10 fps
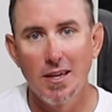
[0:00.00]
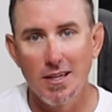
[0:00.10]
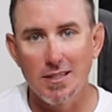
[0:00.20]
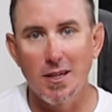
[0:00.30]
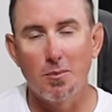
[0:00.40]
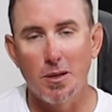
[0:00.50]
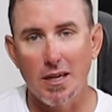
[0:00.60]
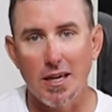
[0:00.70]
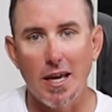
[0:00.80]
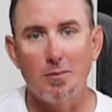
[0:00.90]
is going to be
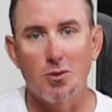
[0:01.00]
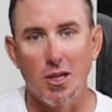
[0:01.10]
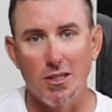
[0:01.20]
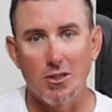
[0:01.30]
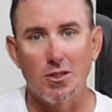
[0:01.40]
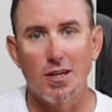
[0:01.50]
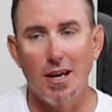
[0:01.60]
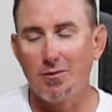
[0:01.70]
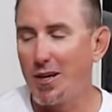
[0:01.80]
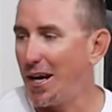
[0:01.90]
a game changer.
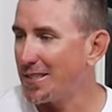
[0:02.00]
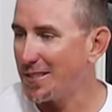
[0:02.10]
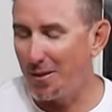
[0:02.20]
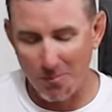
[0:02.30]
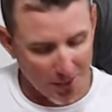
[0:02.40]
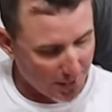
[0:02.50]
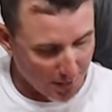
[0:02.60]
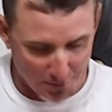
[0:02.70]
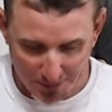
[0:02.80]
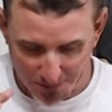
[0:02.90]
I've got something
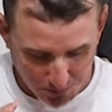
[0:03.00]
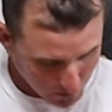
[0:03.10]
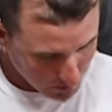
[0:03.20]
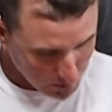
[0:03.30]
coming.